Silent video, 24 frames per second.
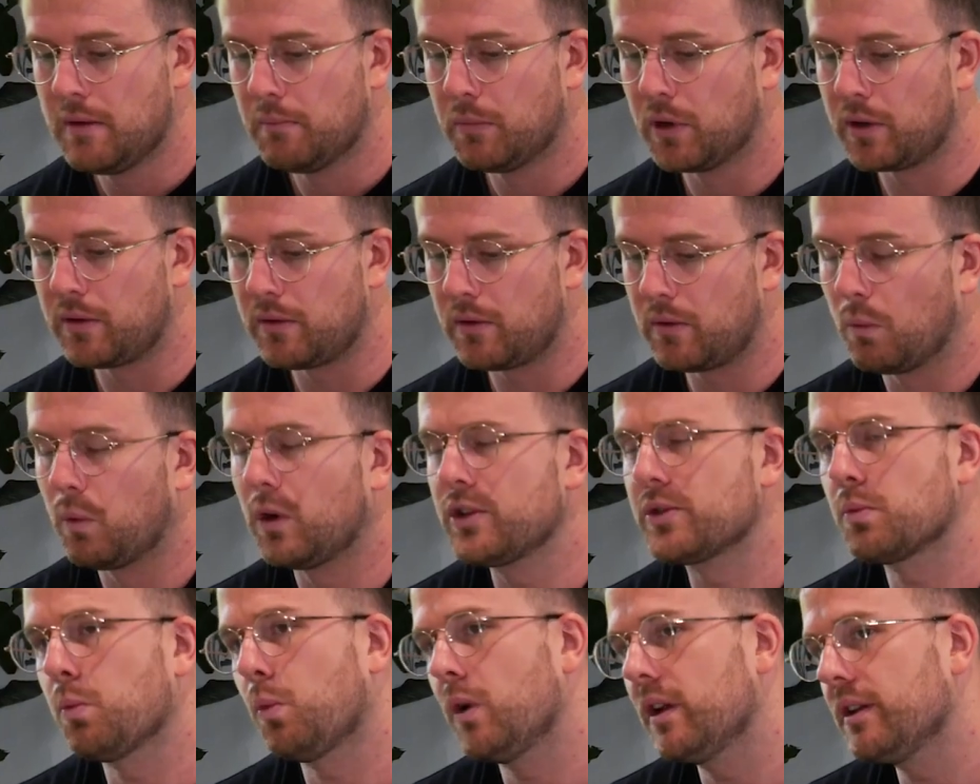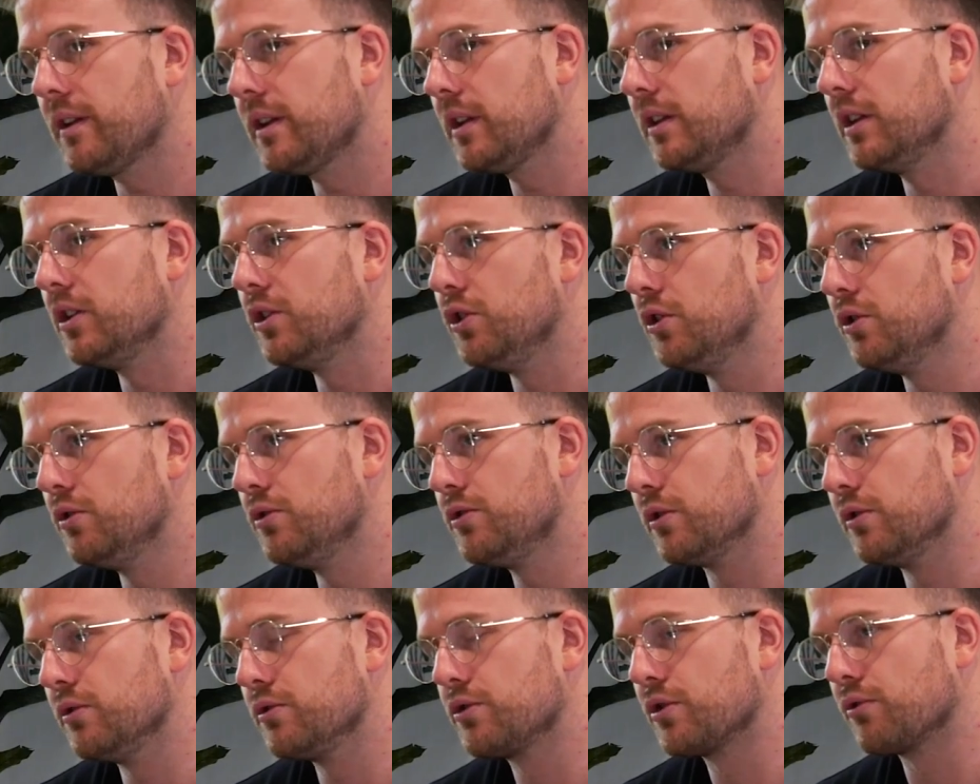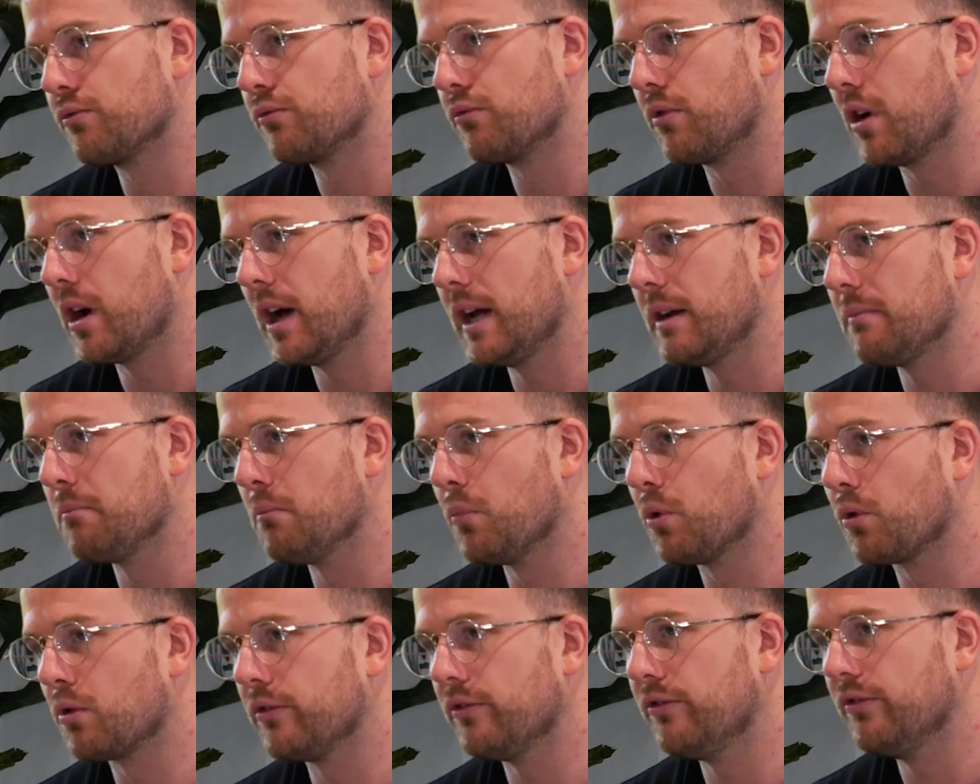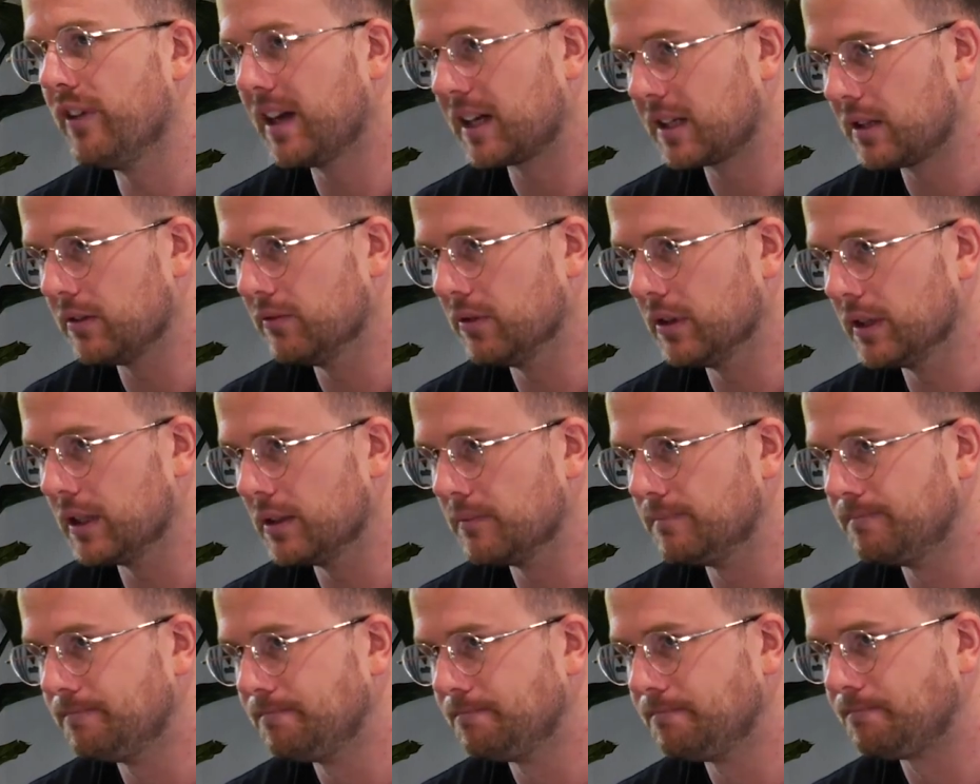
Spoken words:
But what's one thing that you do to write more effectively?